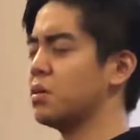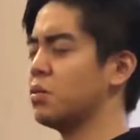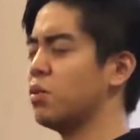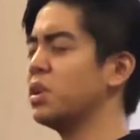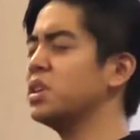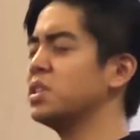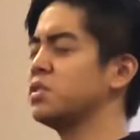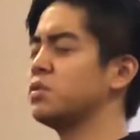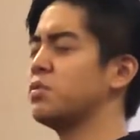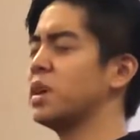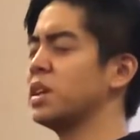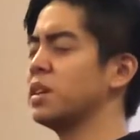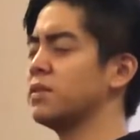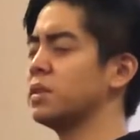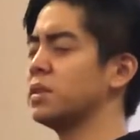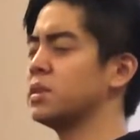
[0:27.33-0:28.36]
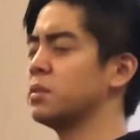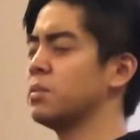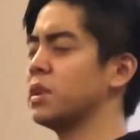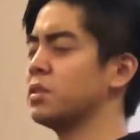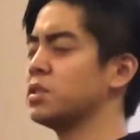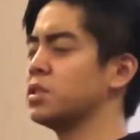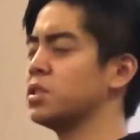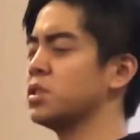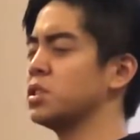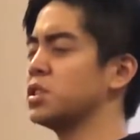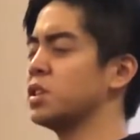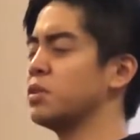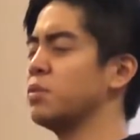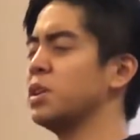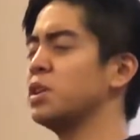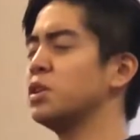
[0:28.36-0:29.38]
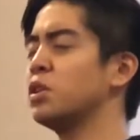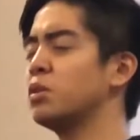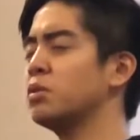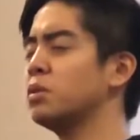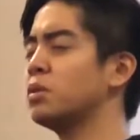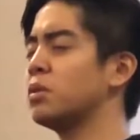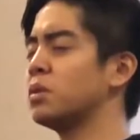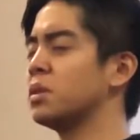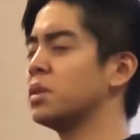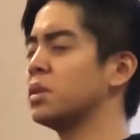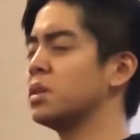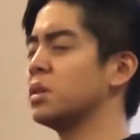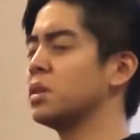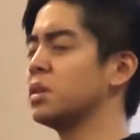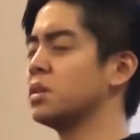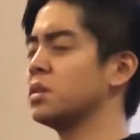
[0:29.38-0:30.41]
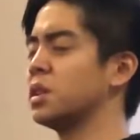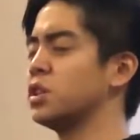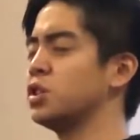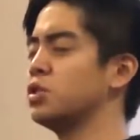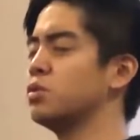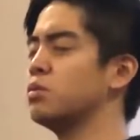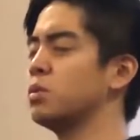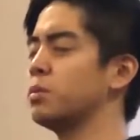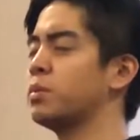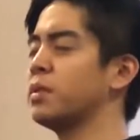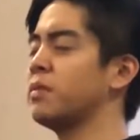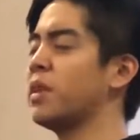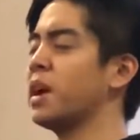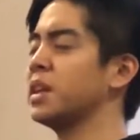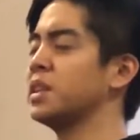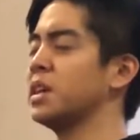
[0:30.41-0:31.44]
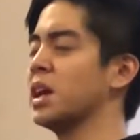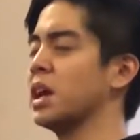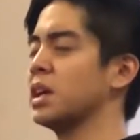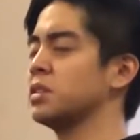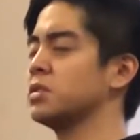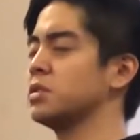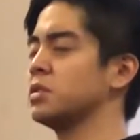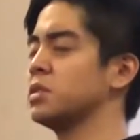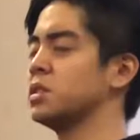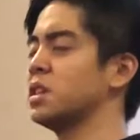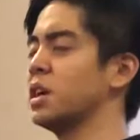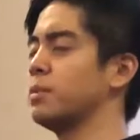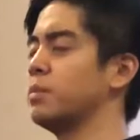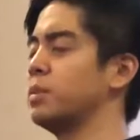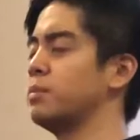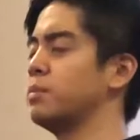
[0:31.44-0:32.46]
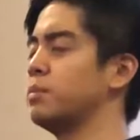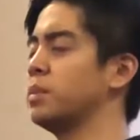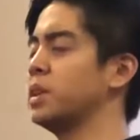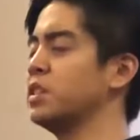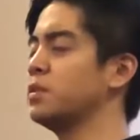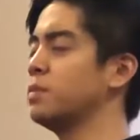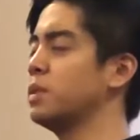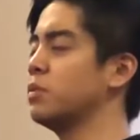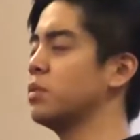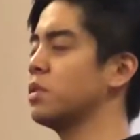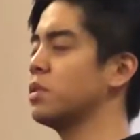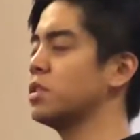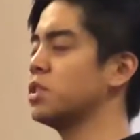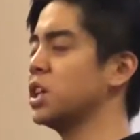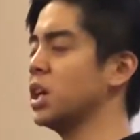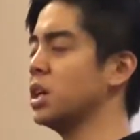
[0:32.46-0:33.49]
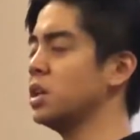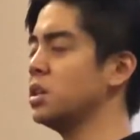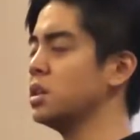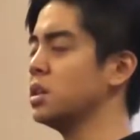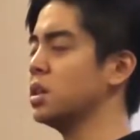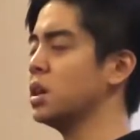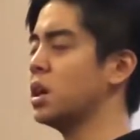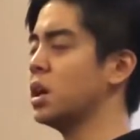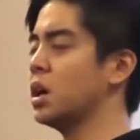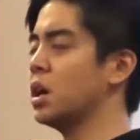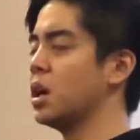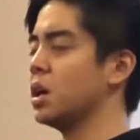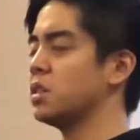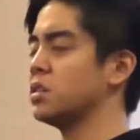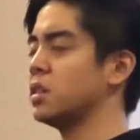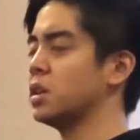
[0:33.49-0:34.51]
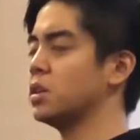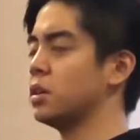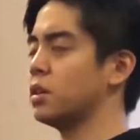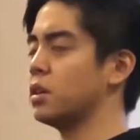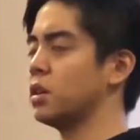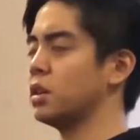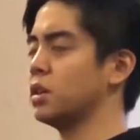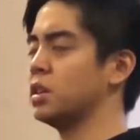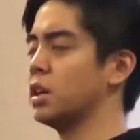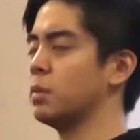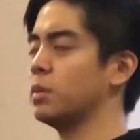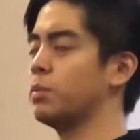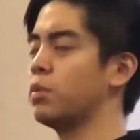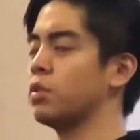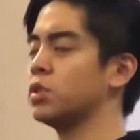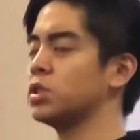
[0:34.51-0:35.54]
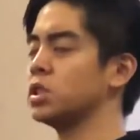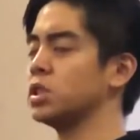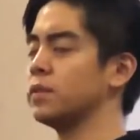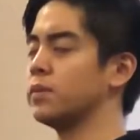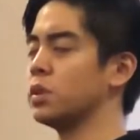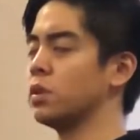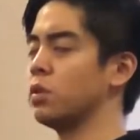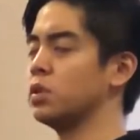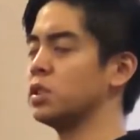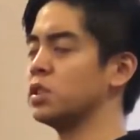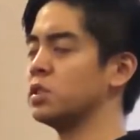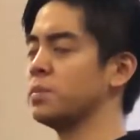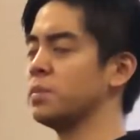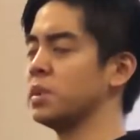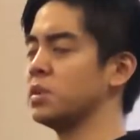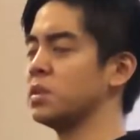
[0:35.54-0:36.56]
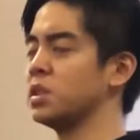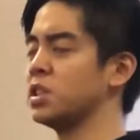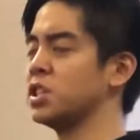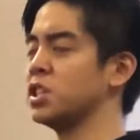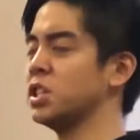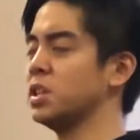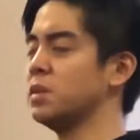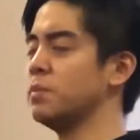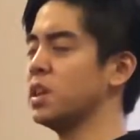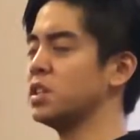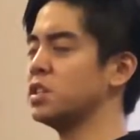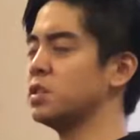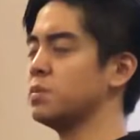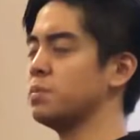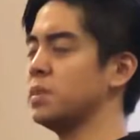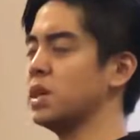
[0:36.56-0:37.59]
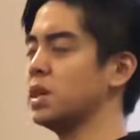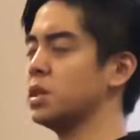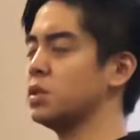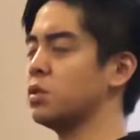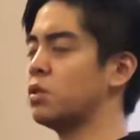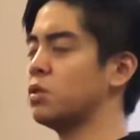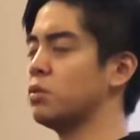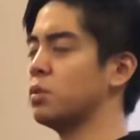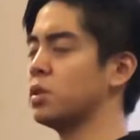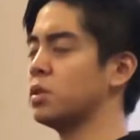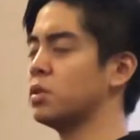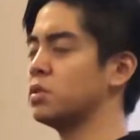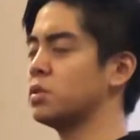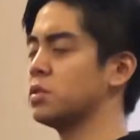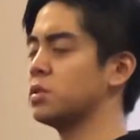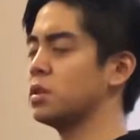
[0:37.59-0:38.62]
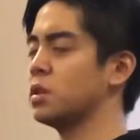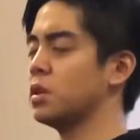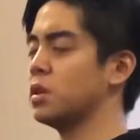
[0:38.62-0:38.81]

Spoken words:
What is relevant about church? And we know, Lord, that you will provide the answer tonight. Please be with Jade. Send her a double portion of your Holy Spirit, that she may speak your words